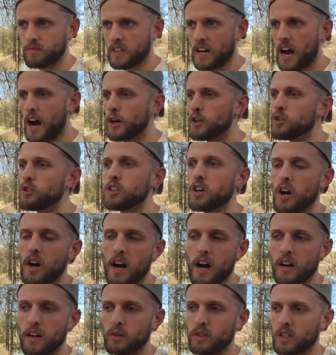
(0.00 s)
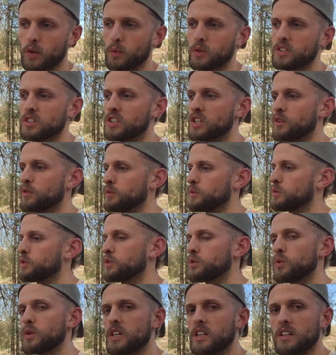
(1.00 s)
How you know, it was like, what's the difference
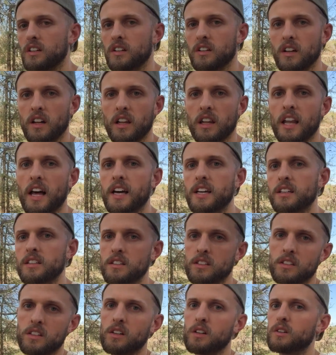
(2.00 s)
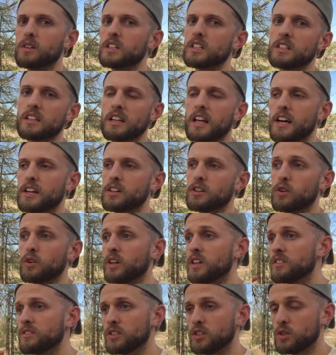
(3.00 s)
between a light, you know, it's lighter,
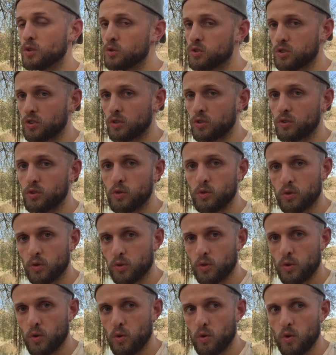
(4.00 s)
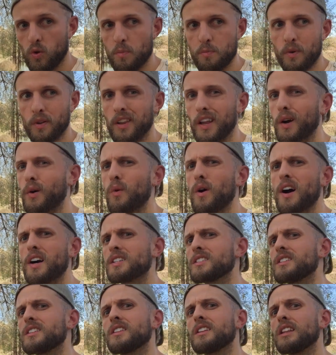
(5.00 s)
or even neutral. Neutral's cool, but like, why
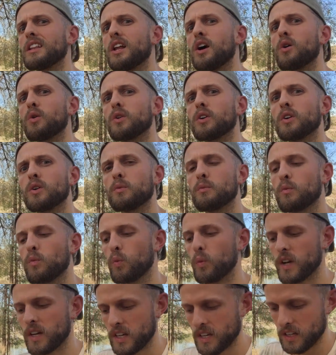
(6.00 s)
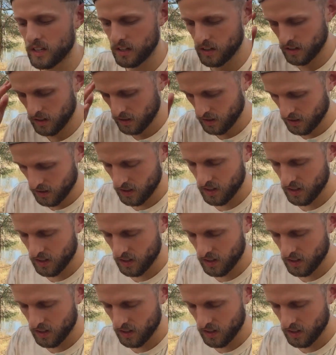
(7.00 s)
is it the lower wicked?